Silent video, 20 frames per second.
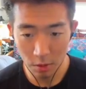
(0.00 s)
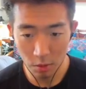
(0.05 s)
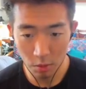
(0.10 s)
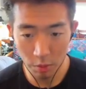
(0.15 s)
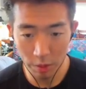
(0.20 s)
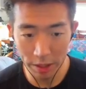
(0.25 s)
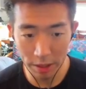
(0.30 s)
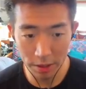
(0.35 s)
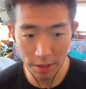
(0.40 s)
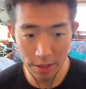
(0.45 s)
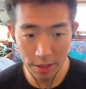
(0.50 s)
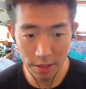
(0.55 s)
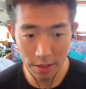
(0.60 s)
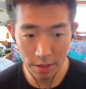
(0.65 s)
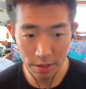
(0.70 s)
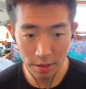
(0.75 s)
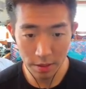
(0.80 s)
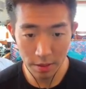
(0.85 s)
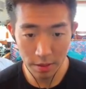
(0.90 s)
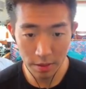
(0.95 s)
Wheels.
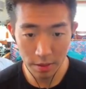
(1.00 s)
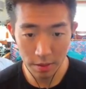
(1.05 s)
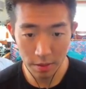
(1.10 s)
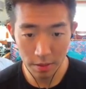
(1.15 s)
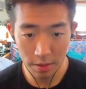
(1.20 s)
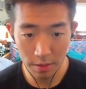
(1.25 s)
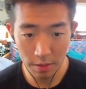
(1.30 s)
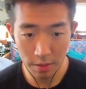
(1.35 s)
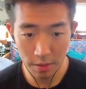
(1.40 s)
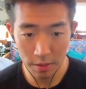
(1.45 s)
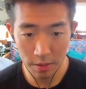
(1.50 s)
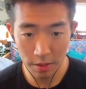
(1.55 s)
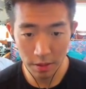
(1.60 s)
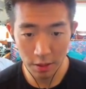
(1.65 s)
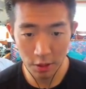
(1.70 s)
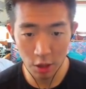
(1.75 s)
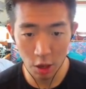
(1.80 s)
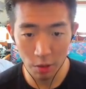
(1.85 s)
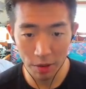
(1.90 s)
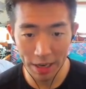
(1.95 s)

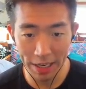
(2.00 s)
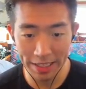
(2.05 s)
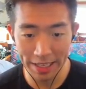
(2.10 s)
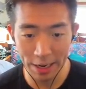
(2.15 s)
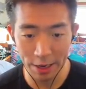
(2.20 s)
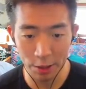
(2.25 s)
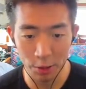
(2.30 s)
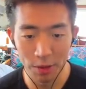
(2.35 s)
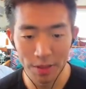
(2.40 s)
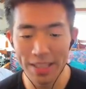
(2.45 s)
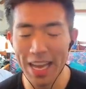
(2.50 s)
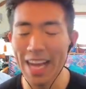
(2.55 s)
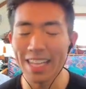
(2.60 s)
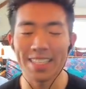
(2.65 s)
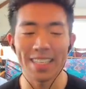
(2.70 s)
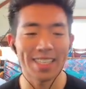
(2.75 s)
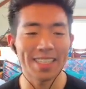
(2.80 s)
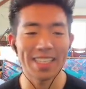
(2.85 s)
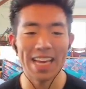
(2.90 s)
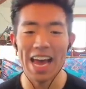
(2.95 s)
Throw it. I dare you.
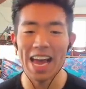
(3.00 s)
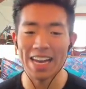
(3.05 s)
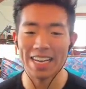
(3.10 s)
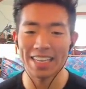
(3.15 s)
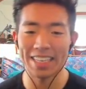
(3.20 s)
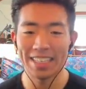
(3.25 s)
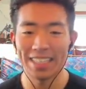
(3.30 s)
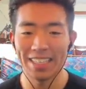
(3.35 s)
That's a sack.